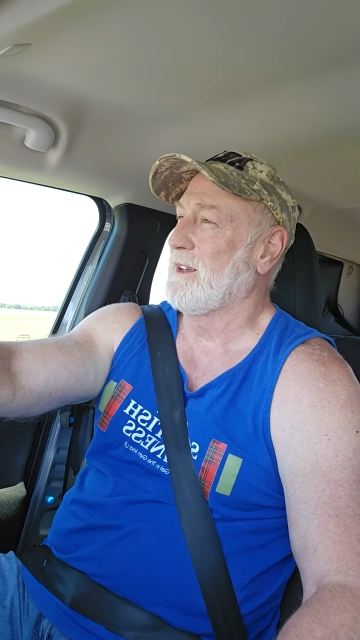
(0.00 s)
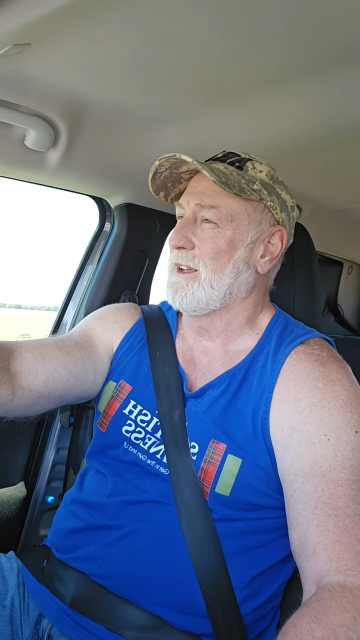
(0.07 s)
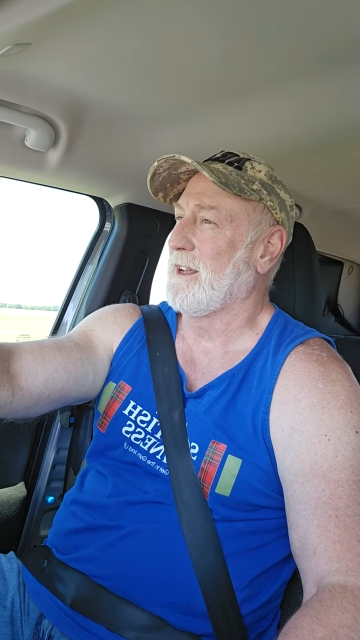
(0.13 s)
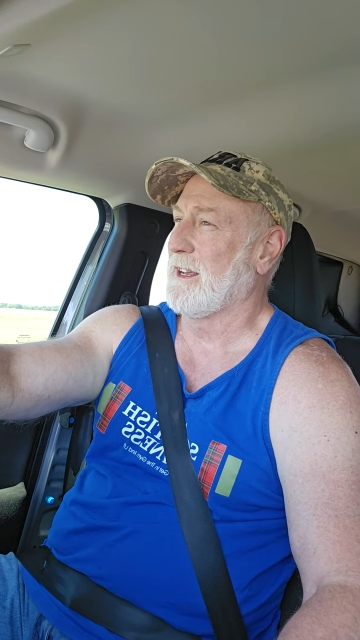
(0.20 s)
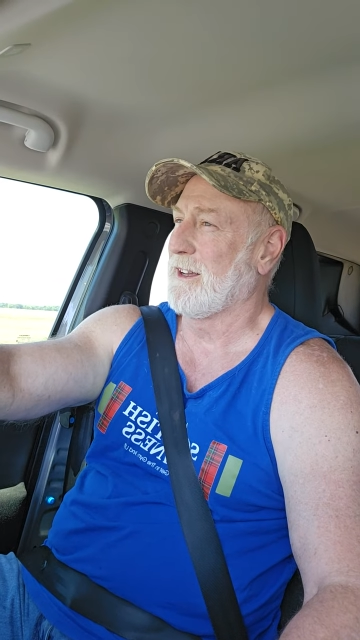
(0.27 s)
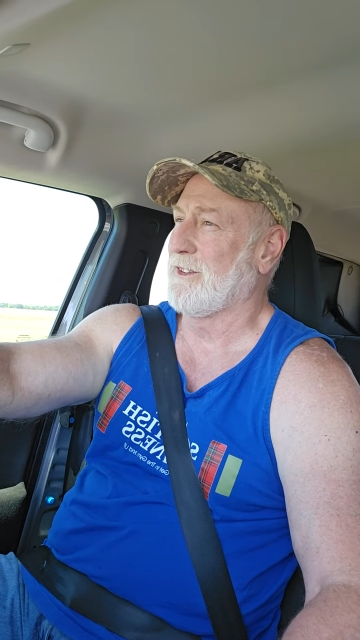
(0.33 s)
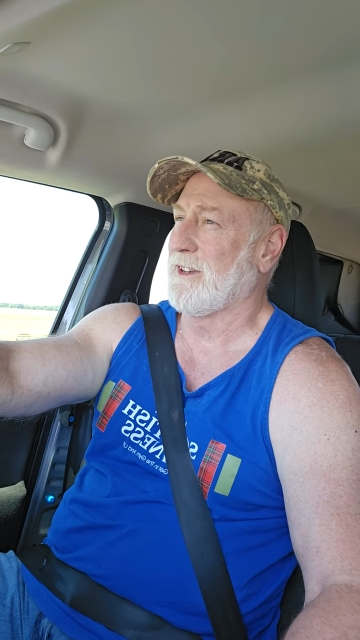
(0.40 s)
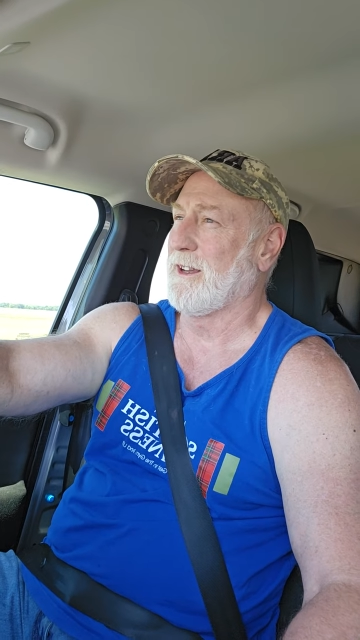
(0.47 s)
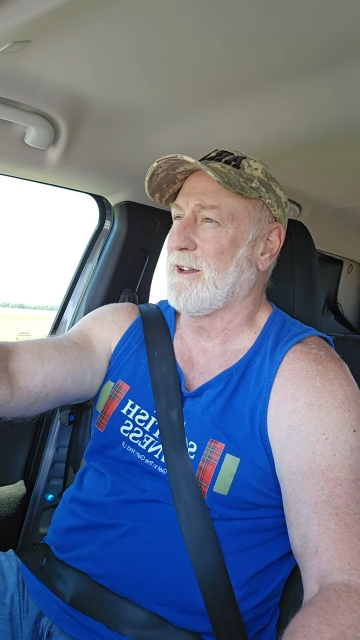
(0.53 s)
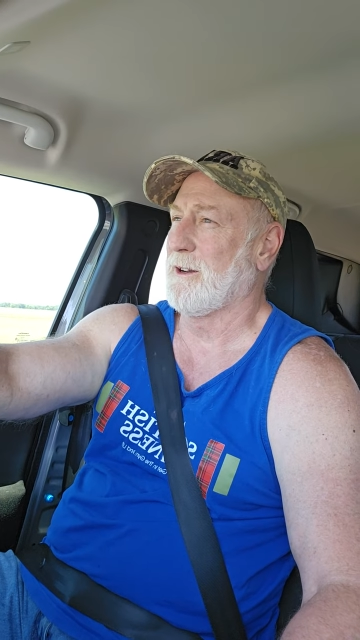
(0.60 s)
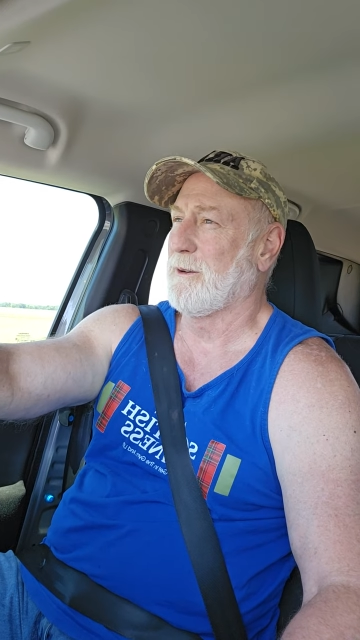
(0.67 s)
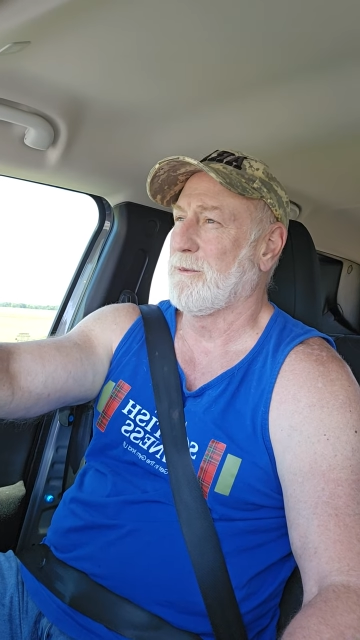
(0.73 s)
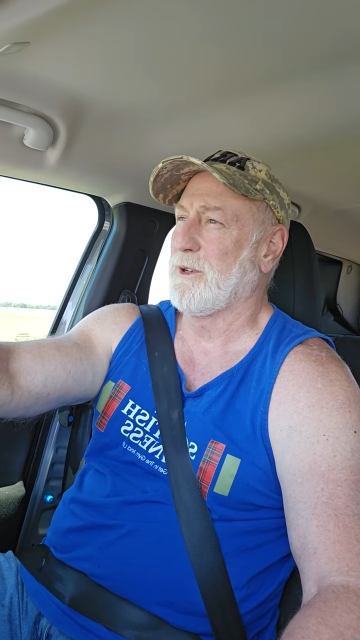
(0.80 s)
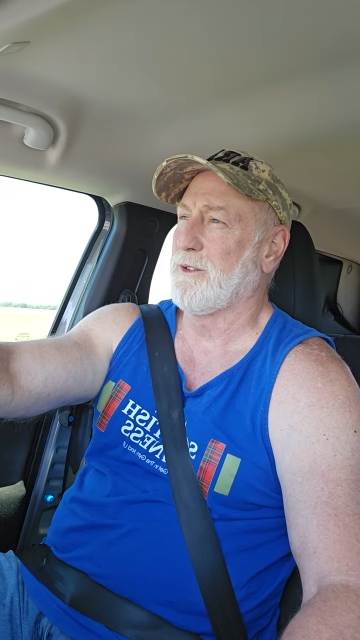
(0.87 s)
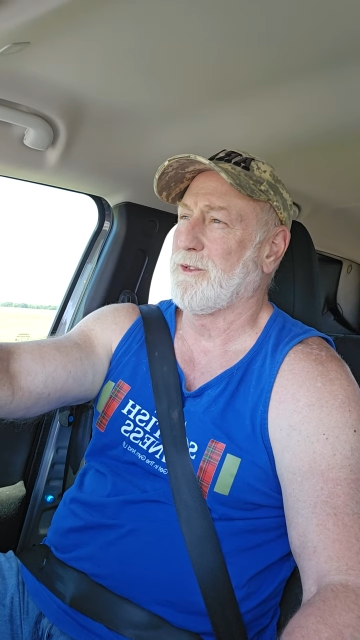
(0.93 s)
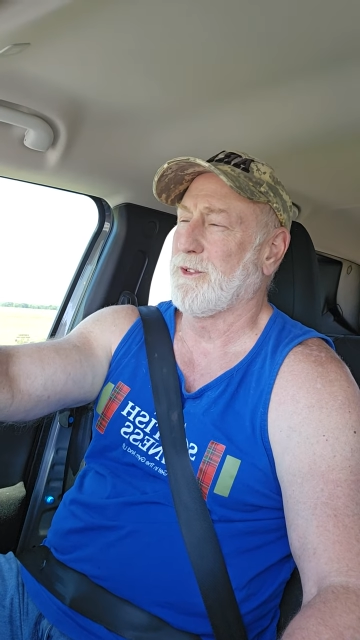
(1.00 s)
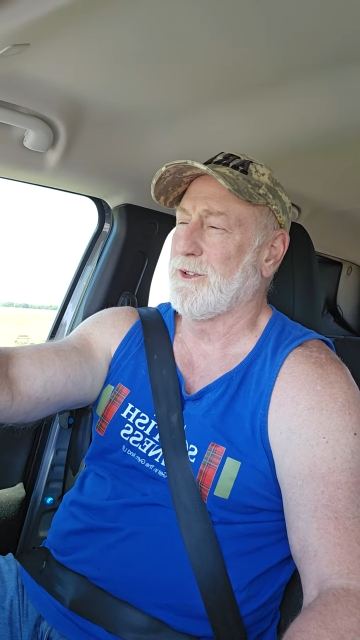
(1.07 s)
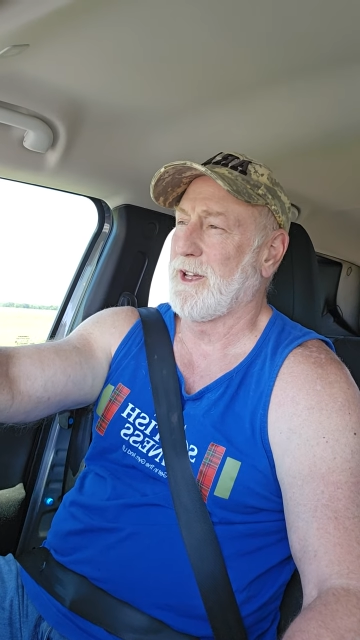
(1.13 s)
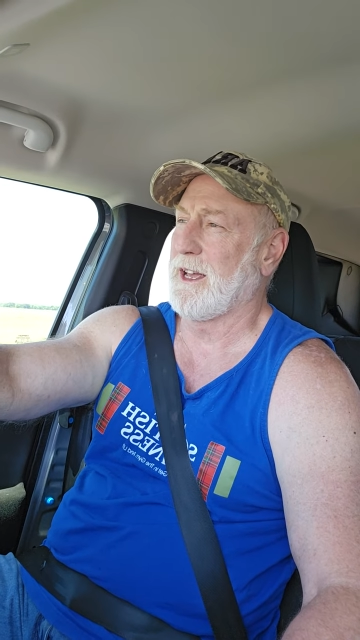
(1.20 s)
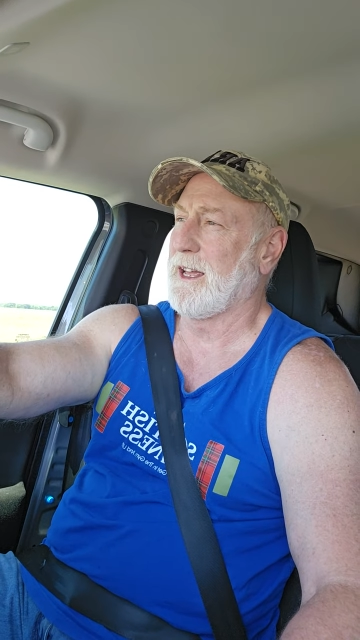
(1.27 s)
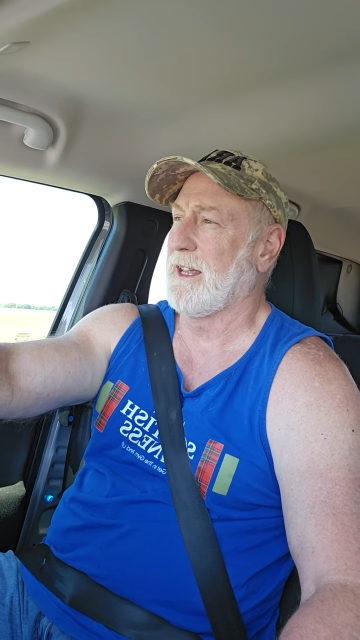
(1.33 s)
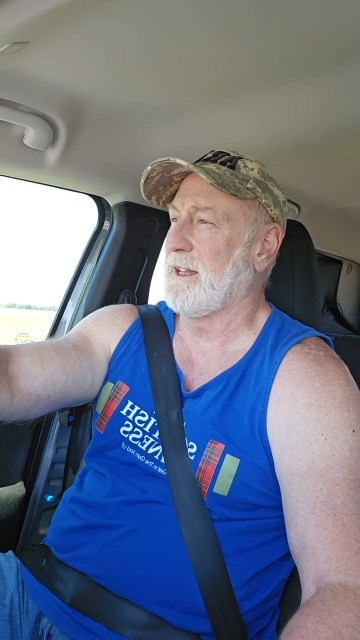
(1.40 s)
Uh, like I said, another beautiful
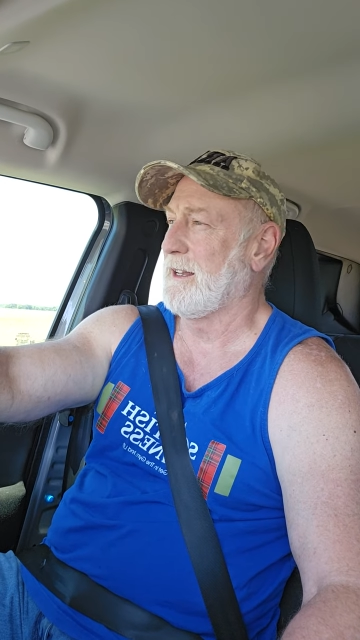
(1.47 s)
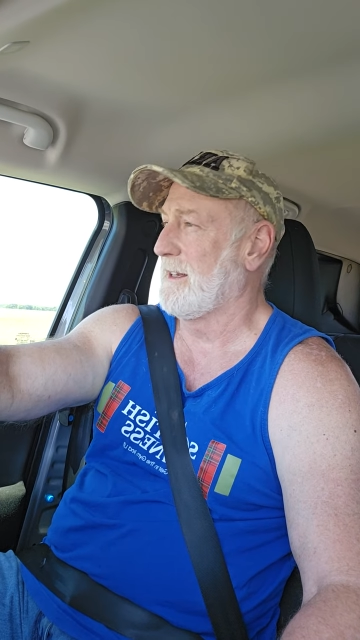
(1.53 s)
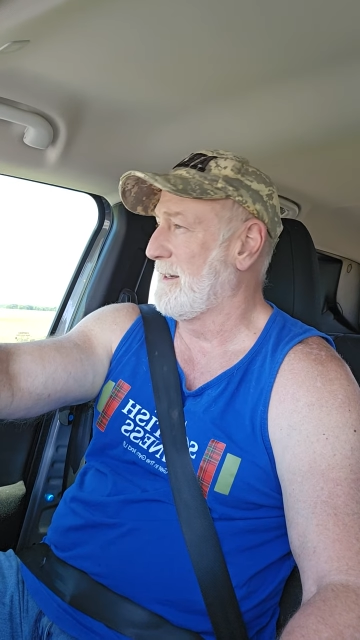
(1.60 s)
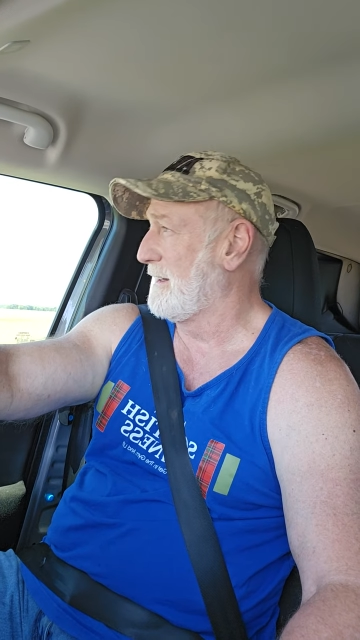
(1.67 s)
day.